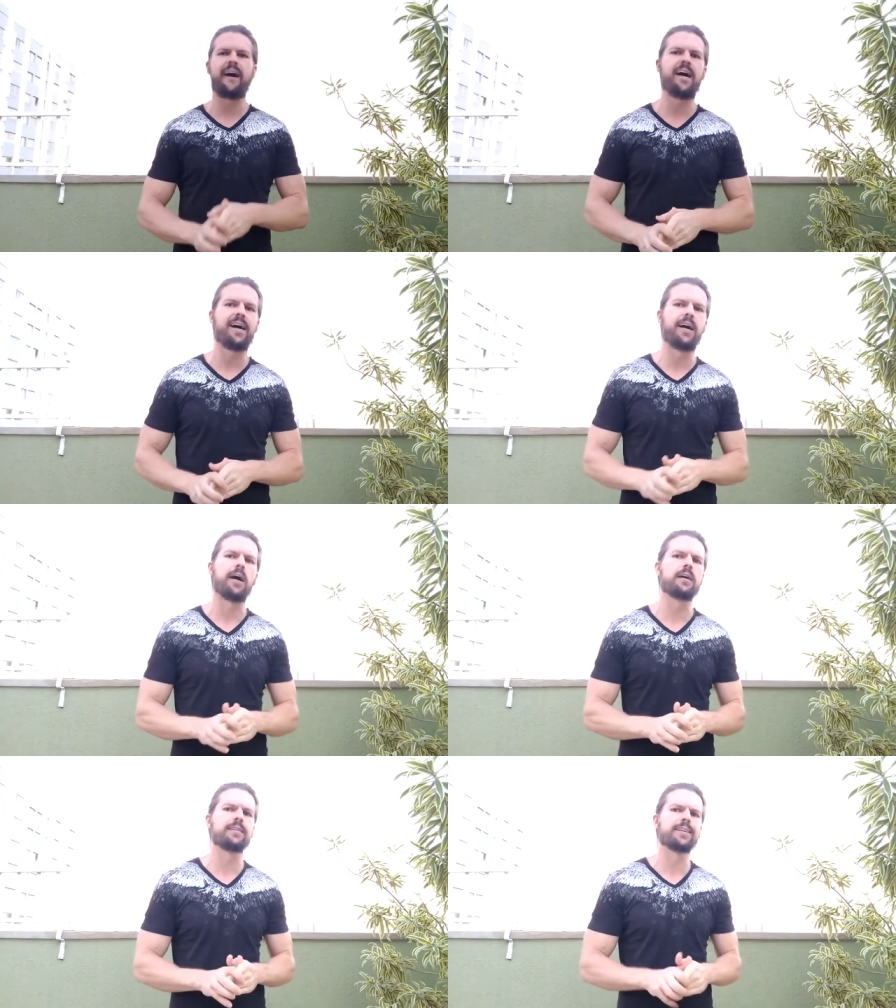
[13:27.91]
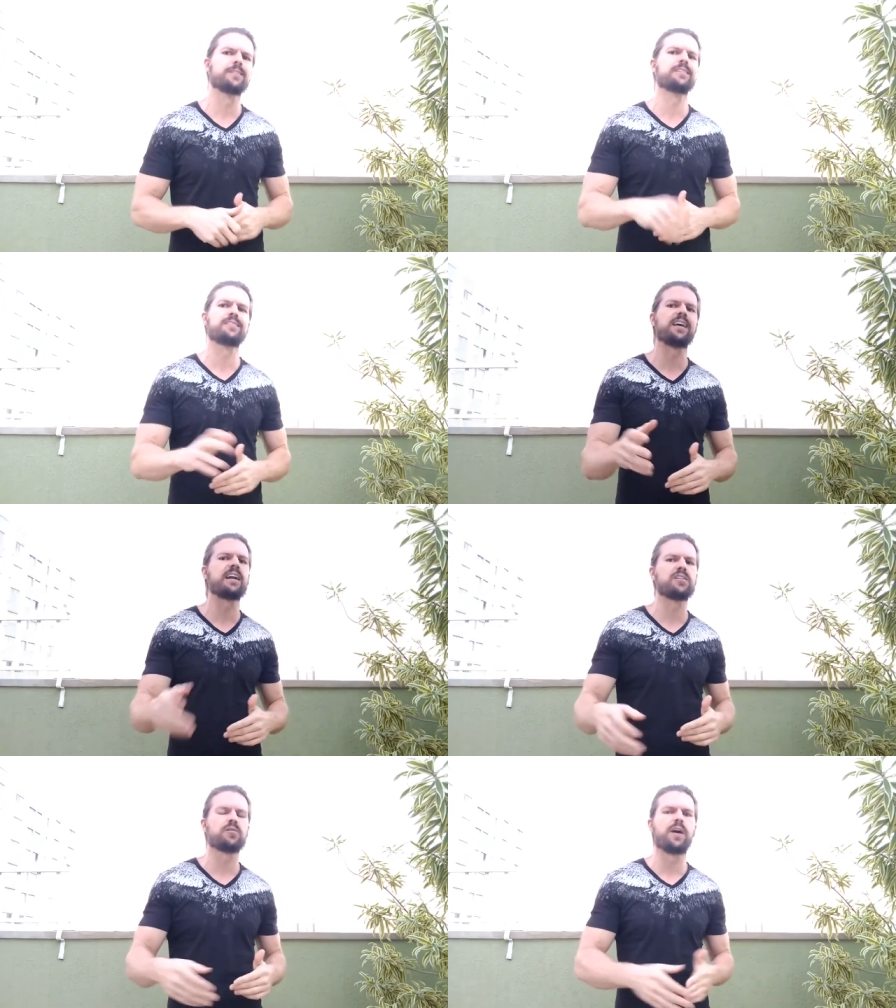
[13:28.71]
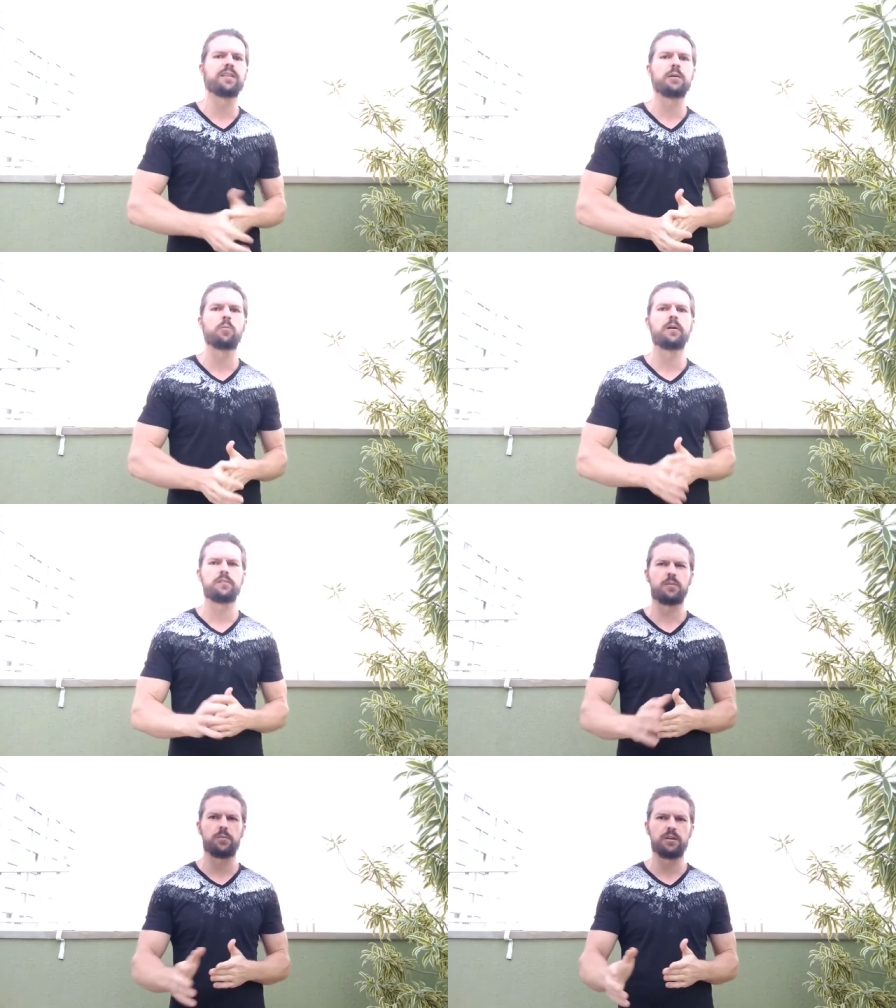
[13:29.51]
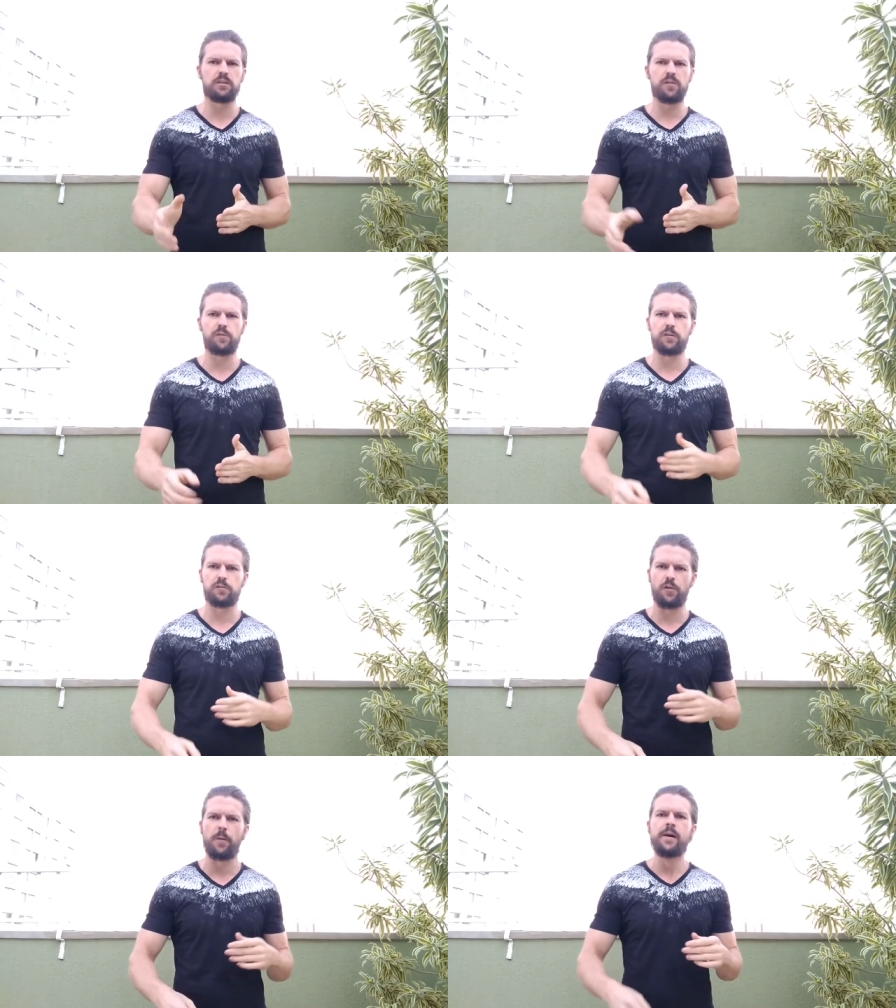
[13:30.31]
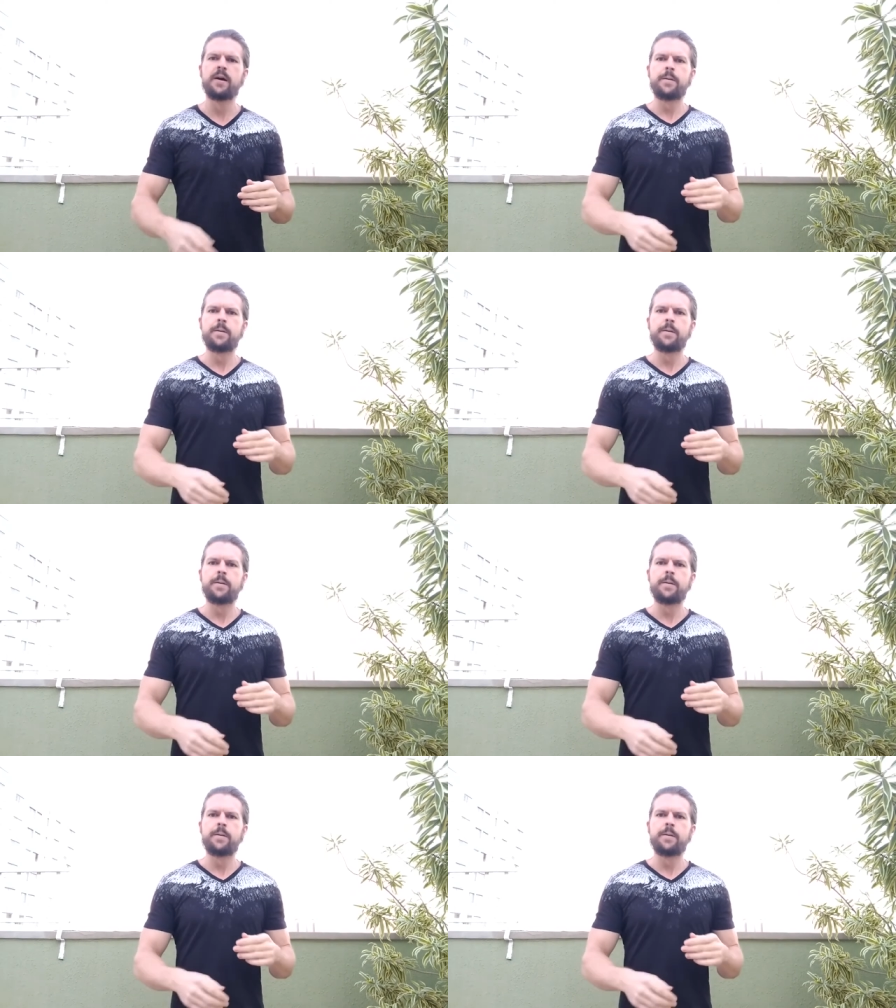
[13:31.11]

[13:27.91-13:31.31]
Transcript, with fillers: are a little dissatisfied. They want something different. So,